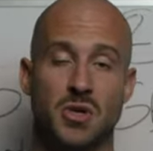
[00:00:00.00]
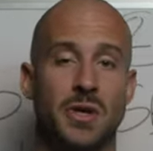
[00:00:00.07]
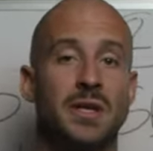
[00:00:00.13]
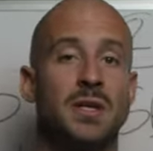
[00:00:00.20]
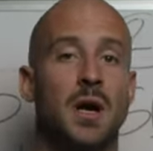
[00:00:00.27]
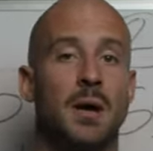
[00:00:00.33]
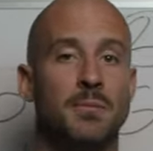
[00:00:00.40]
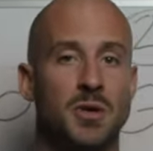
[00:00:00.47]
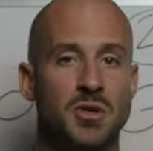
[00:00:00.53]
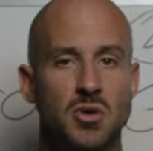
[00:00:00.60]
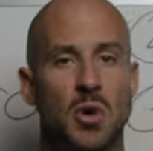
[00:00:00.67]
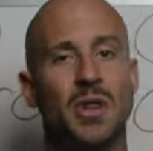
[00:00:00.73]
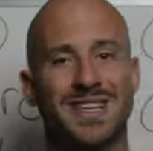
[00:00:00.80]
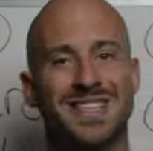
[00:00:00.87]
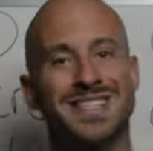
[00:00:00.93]
your income those
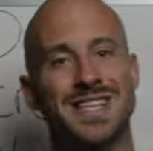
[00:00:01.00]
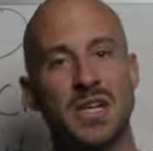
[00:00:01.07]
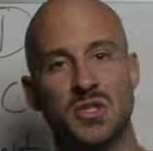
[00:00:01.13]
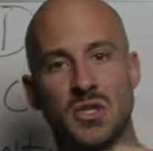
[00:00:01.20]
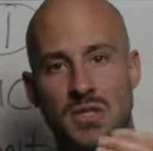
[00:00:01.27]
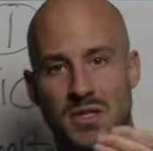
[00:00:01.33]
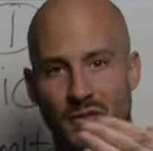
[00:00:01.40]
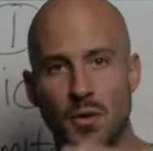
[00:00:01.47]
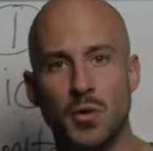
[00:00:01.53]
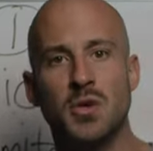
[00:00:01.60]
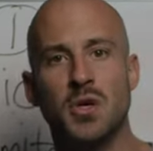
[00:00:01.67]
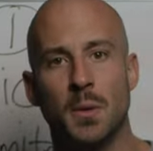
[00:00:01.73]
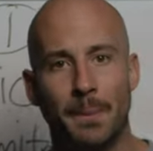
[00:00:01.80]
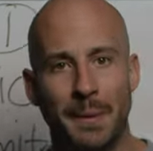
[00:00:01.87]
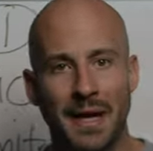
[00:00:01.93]
are all extensions of who
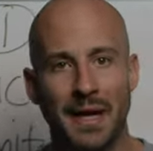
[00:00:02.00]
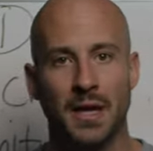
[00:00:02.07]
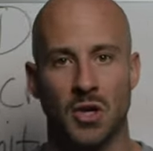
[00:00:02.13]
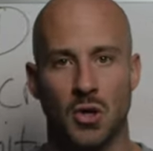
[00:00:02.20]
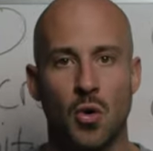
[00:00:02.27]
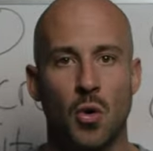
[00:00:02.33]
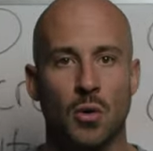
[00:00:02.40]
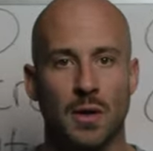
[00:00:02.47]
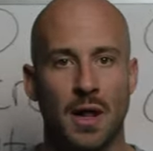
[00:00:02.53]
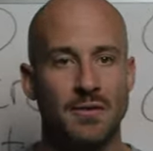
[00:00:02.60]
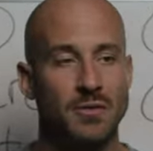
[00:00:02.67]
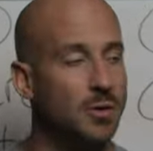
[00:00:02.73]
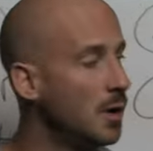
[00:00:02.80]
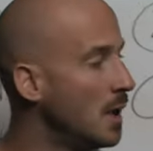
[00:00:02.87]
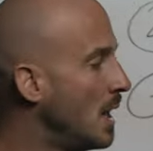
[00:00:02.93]
you're being at a core
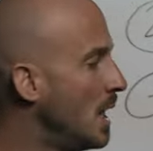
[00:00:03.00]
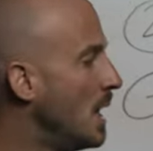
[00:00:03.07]
level.